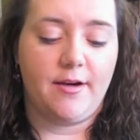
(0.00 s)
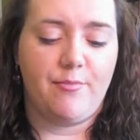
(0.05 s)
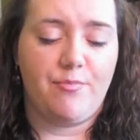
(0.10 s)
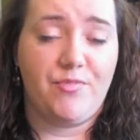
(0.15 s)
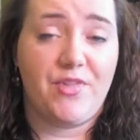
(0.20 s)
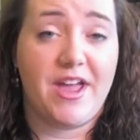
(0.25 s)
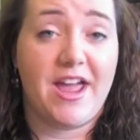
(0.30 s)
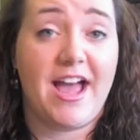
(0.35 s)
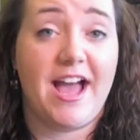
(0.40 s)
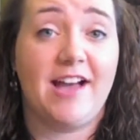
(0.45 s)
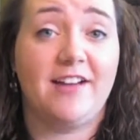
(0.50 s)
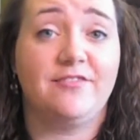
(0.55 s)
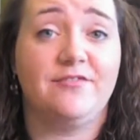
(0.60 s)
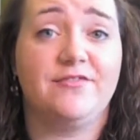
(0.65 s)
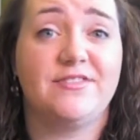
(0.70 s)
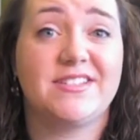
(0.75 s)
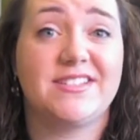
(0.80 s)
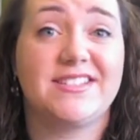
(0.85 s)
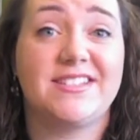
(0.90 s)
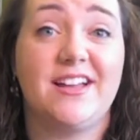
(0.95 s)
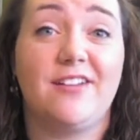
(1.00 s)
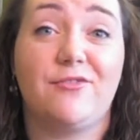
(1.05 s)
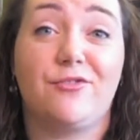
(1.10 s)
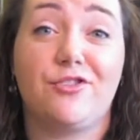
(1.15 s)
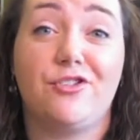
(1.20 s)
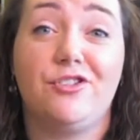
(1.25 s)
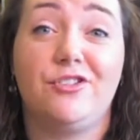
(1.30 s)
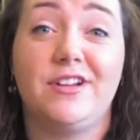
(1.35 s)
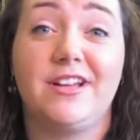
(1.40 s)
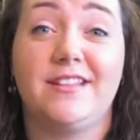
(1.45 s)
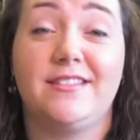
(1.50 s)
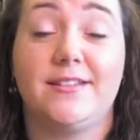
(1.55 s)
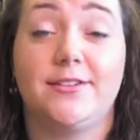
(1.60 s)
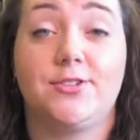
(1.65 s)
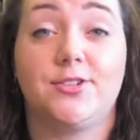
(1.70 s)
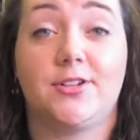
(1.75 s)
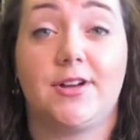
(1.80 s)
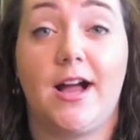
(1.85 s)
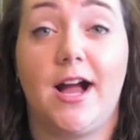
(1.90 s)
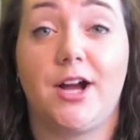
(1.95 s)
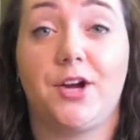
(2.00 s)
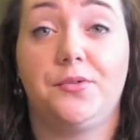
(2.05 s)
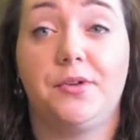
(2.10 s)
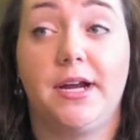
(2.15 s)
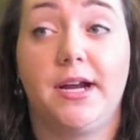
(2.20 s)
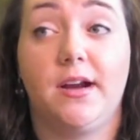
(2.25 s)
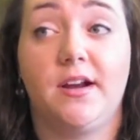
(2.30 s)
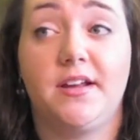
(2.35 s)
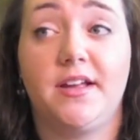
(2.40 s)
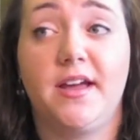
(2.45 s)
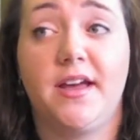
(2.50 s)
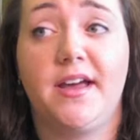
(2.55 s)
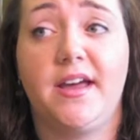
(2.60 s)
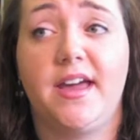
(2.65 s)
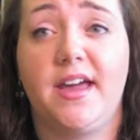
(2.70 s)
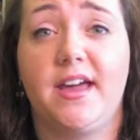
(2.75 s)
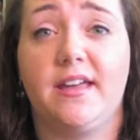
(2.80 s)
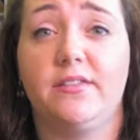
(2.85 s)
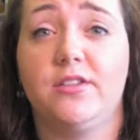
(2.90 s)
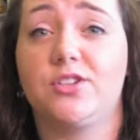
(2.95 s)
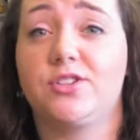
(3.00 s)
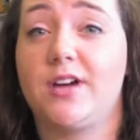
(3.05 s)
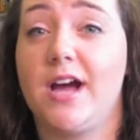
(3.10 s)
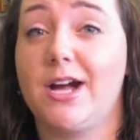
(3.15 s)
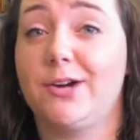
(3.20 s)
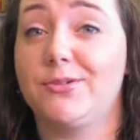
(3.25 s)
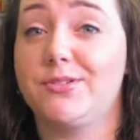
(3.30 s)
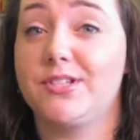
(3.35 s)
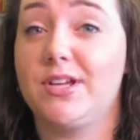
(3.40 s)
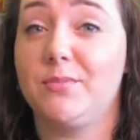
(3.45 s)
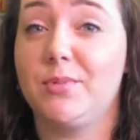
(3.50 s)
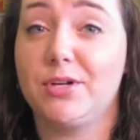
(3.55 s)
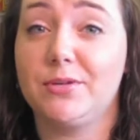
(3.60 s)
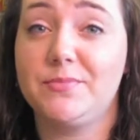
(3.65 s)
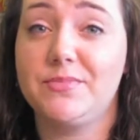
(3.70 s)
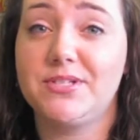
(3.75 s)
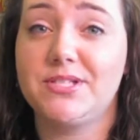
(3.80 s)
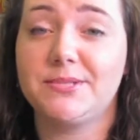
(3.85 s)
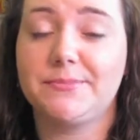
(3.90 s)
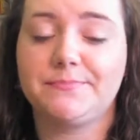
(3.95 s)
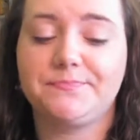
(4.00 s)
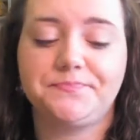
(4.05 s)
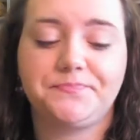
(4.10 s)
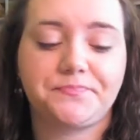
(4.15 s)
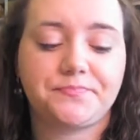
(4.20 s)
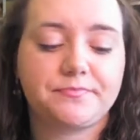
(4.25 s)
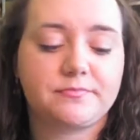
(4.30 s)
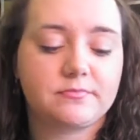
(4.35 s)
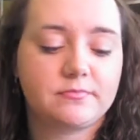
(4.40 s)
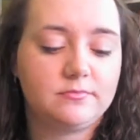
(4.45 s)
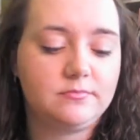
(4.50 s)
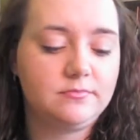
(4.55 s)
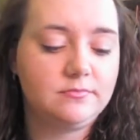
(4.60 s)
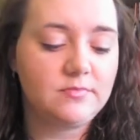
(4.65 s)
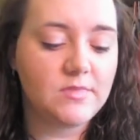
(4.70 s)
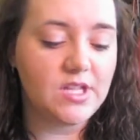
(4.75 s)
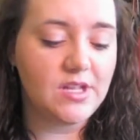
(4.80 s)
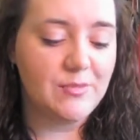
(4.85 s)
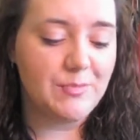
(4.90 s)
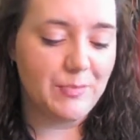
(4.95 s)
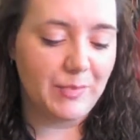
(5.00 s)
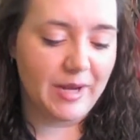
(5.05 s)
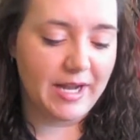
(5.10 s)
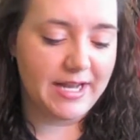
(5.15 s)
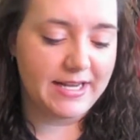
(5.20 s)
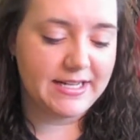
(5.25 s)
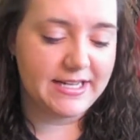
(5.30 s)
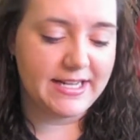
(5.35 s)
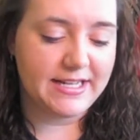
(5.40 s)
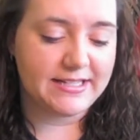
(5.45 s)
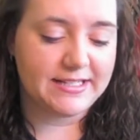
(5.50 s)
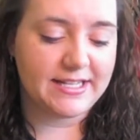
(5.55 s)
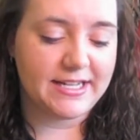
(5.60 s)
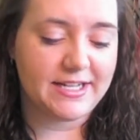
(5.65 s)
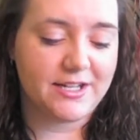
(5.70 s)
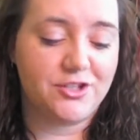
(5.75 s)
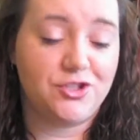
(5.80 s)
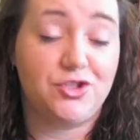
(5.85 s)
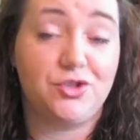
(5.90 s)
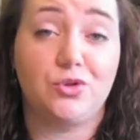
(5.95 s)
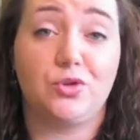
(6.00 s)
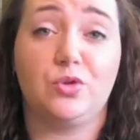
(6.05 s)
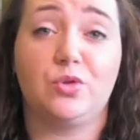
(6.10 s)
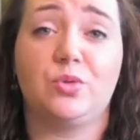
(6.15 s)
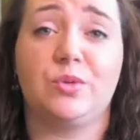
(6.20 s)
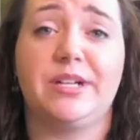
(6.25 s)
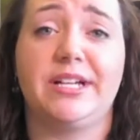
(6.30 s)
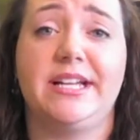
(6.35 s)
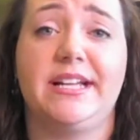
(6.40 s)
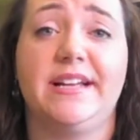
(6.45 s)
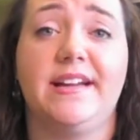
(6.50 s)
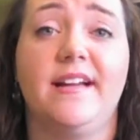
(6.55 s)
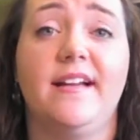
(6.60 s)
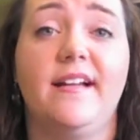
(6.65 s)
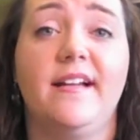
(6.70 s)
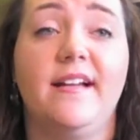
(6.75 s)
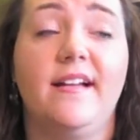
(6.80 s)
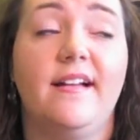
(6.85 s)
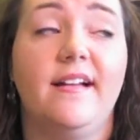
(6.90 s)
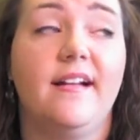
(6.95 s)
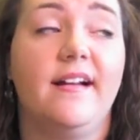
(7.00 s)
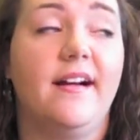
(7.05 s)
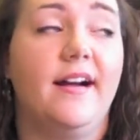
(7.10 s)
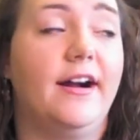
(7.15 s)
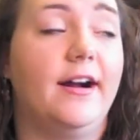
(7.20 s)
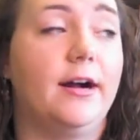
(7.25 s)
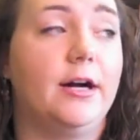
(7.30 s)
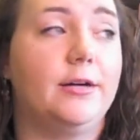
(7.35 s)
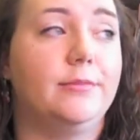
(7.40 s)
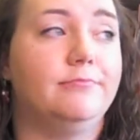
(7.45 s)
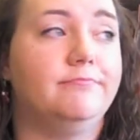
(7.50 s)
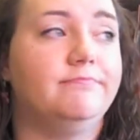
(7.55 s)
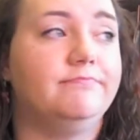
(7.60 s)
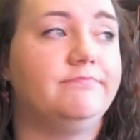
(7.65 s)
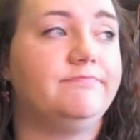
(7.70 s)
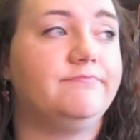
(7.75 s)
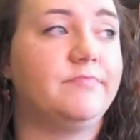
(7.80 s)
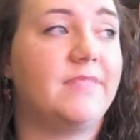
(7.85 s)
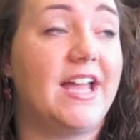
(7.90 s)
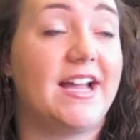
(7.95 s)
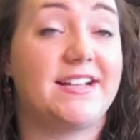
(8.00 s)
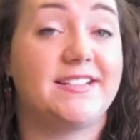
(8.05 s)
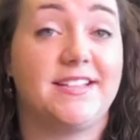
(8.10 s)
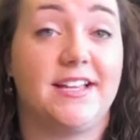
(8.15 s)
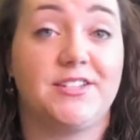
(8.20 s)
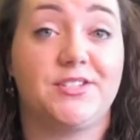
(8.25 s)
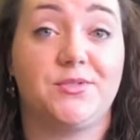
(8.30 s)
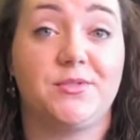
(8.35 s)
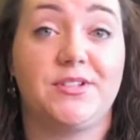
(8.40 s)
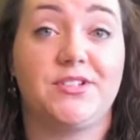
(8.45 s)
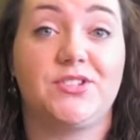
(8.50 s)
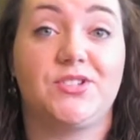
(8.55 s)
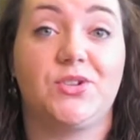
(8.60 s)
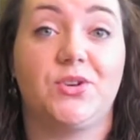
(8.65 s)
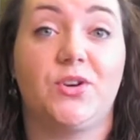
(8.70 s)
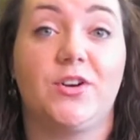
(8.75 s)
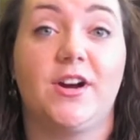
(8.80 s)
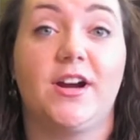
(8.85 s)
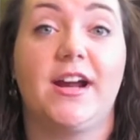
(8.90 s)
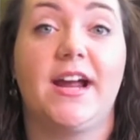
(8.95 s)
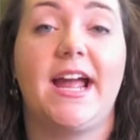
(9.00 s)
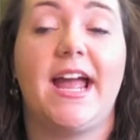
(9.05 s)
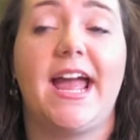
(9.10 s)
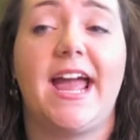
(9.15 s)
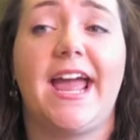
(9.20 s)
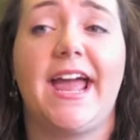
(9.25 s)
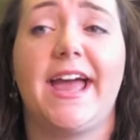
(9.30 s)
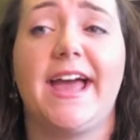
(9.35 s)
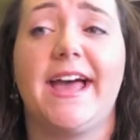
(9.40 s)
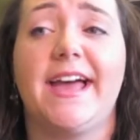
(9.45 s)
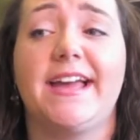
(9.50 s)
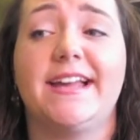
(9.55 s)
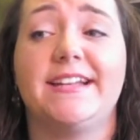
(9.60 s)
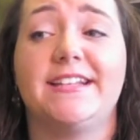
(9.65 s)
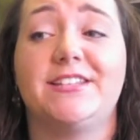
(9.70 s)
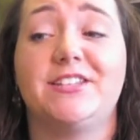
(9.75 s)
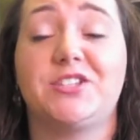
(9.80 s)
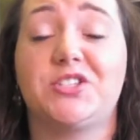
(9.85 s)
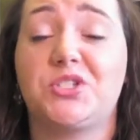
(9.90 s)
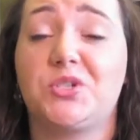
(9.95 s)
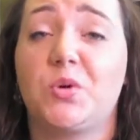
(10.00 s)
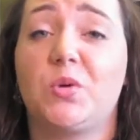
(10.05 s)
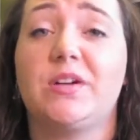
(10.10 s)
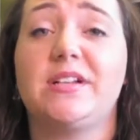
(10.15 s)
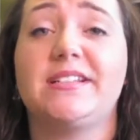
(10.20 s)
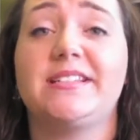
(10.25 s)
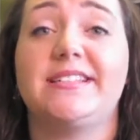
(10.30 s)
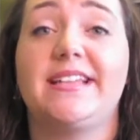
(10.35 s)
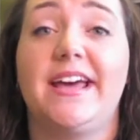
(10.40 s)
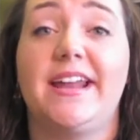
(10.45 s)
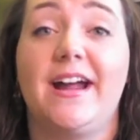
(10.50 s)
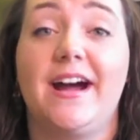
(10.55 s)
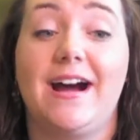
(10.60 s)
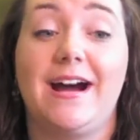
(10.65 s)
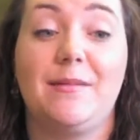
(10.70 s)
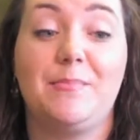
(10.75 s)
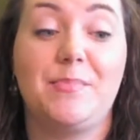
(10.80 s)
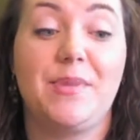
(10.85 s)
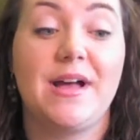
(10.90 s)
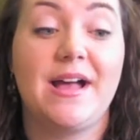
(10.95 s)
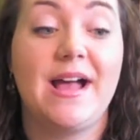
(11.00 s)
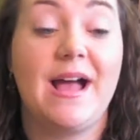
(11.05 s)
they have several in the Chicago area and the Chicago suburbs, but it's like a jewelry accessory store, and the store is set up